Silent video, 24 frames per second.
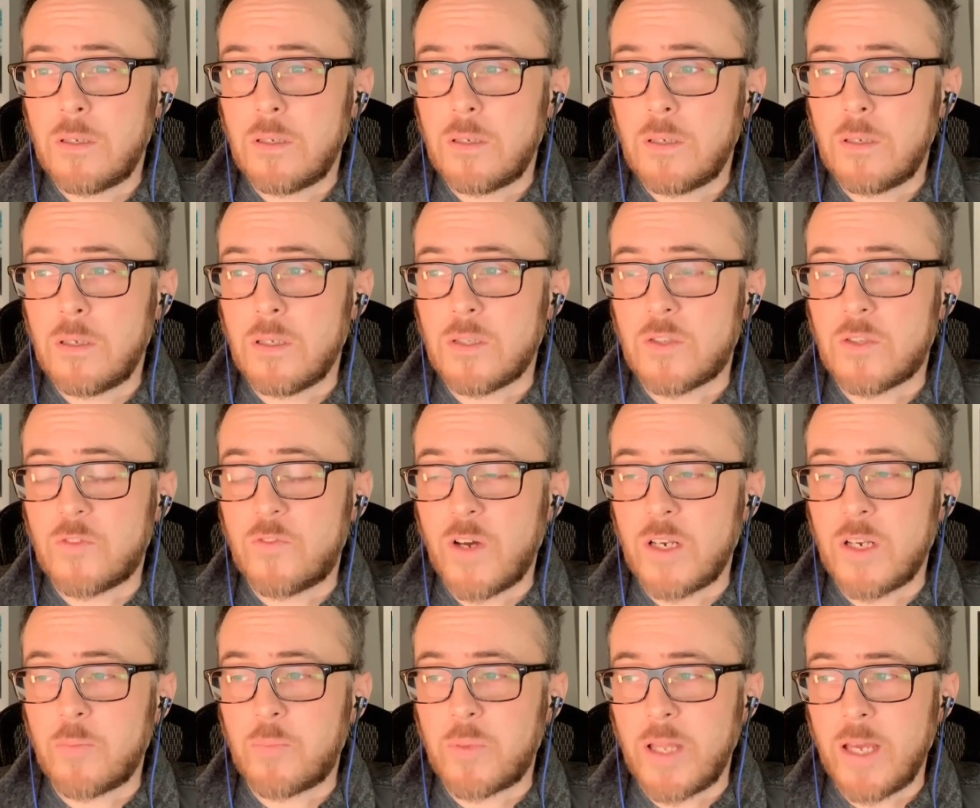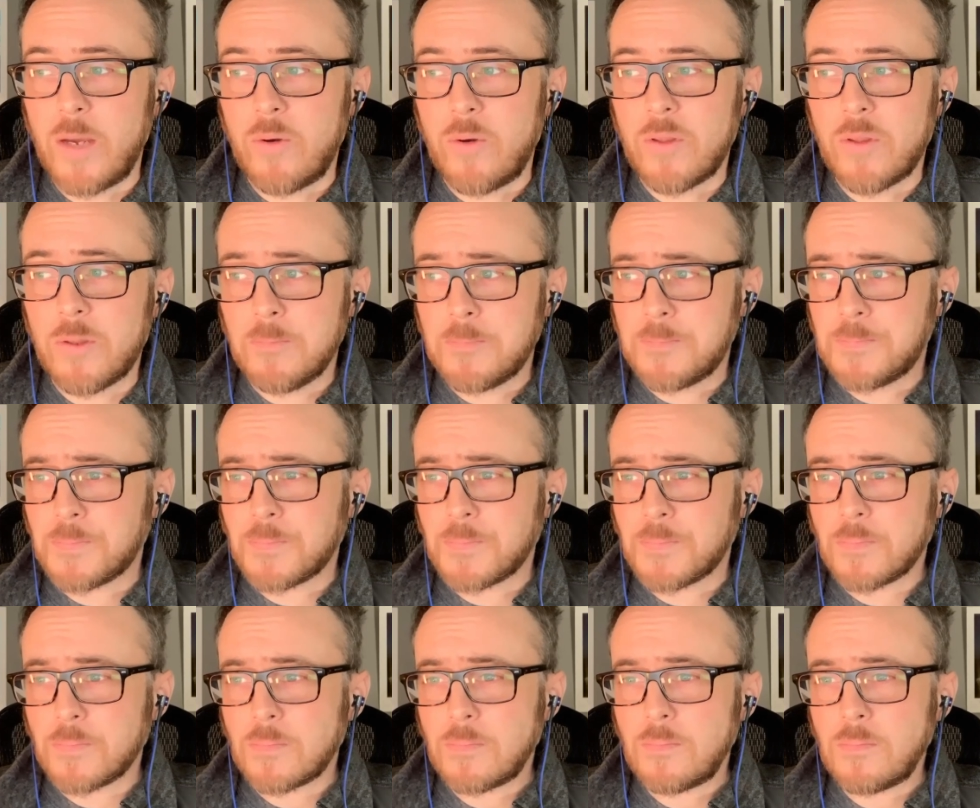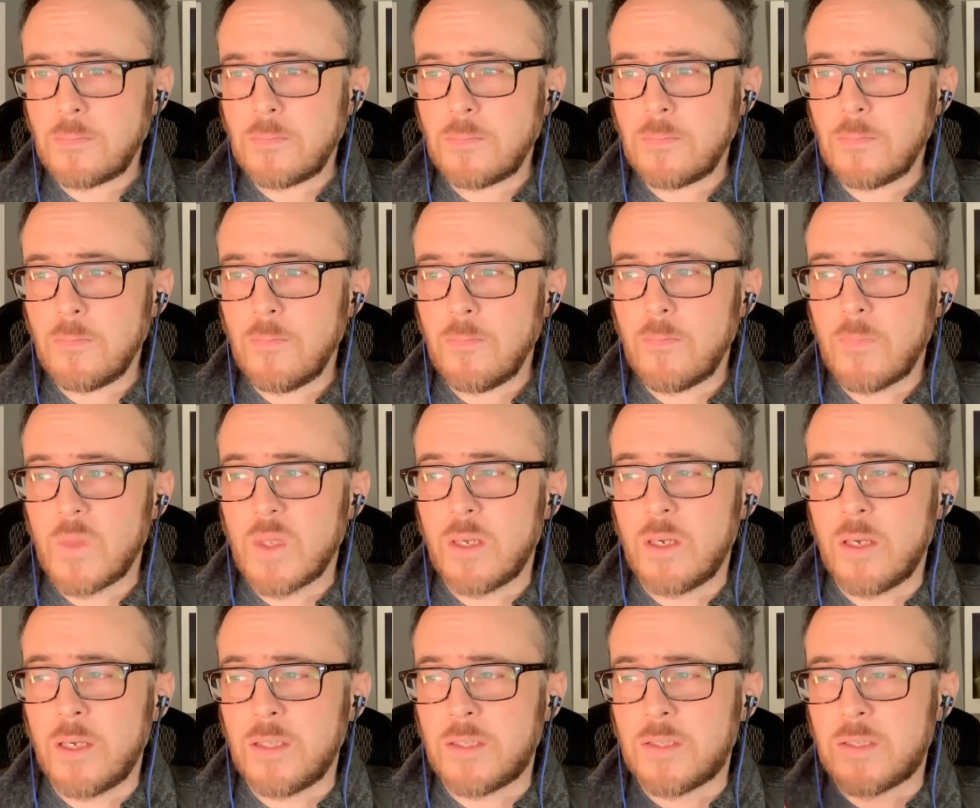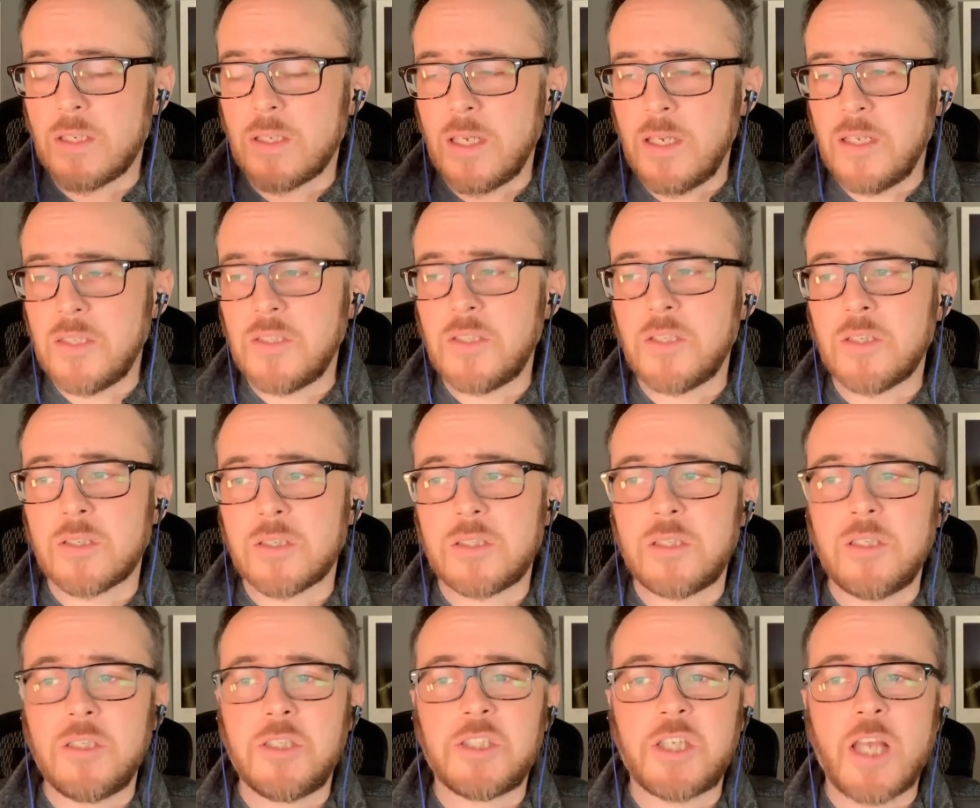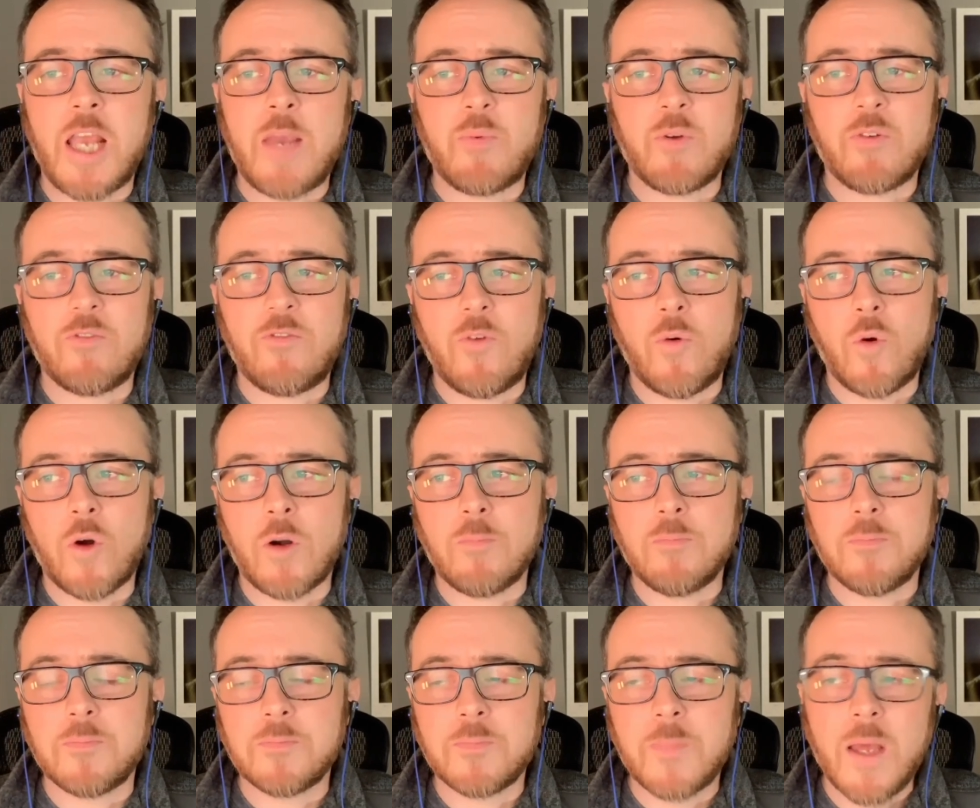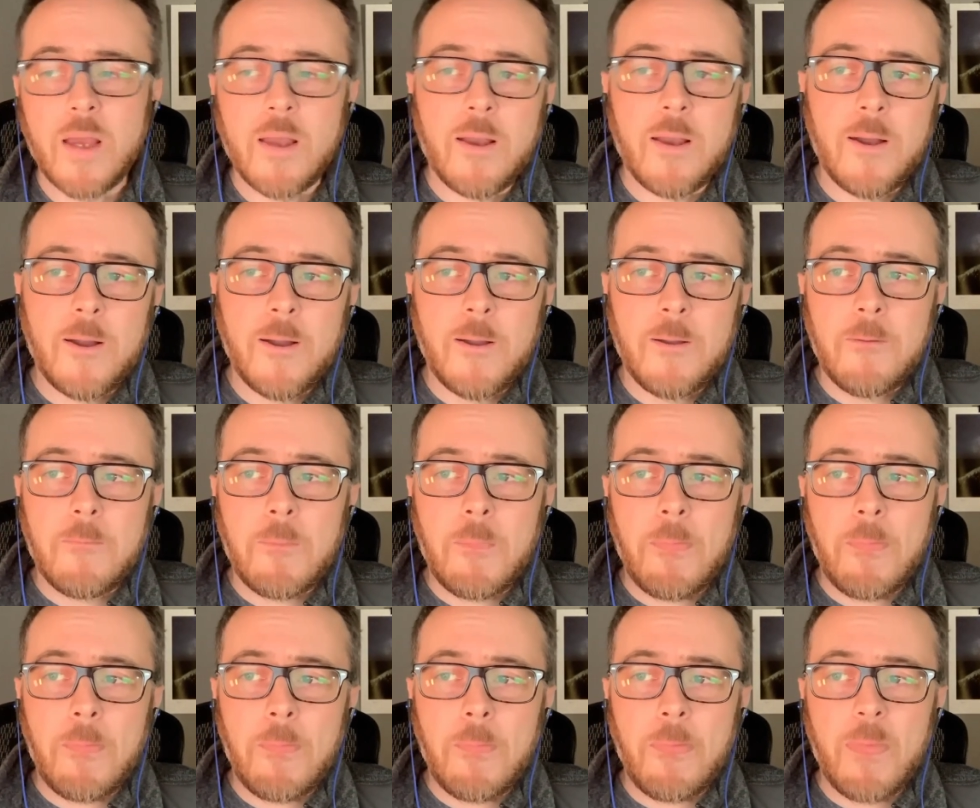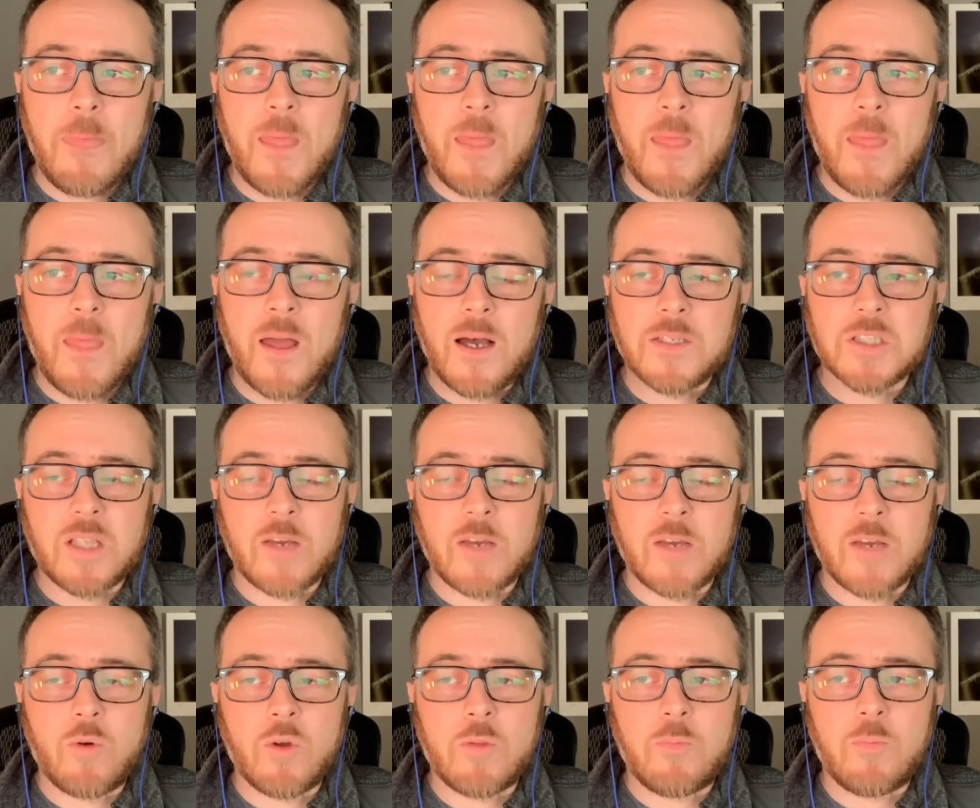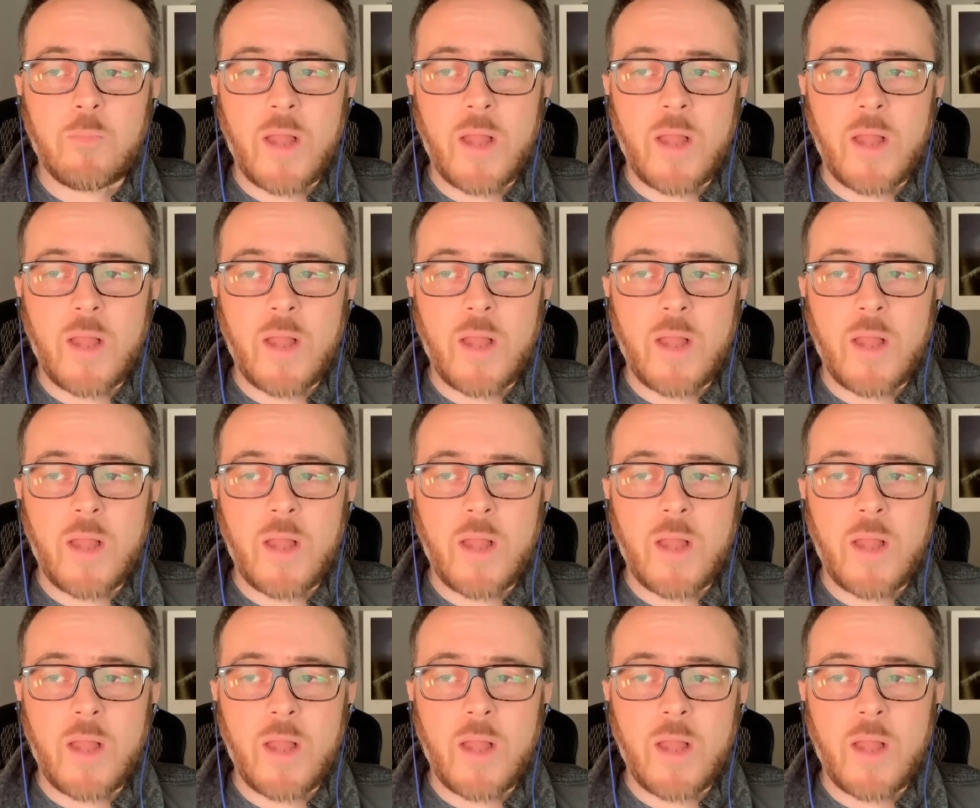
is fun to play with. It's easier to see shape and form, uh, just like with